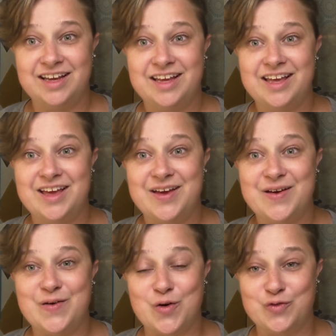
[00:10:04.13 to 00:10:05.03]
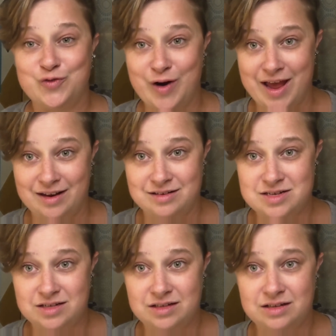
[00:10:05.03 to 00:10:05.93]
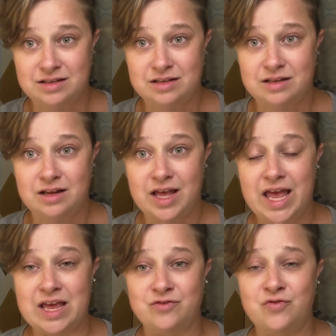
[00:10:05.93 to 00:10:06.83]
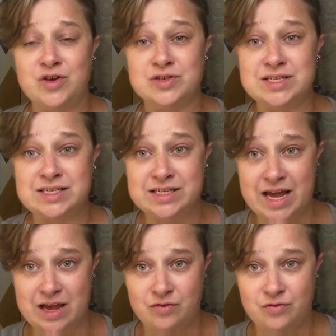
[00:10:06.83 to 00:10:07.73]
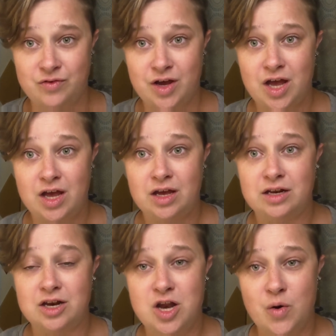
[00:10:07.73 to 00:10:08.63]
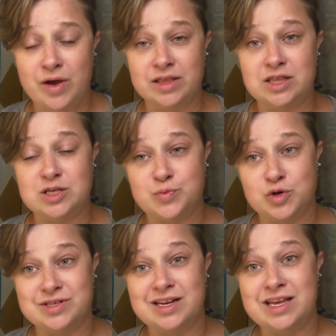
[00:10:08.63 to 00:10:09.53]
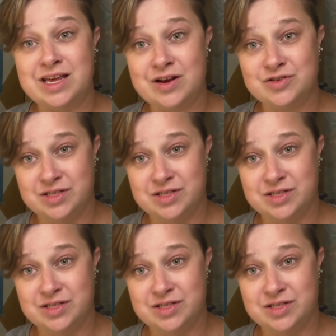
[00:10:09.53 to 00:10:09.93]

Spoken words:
or friend and feel safe knowing that this person hears them,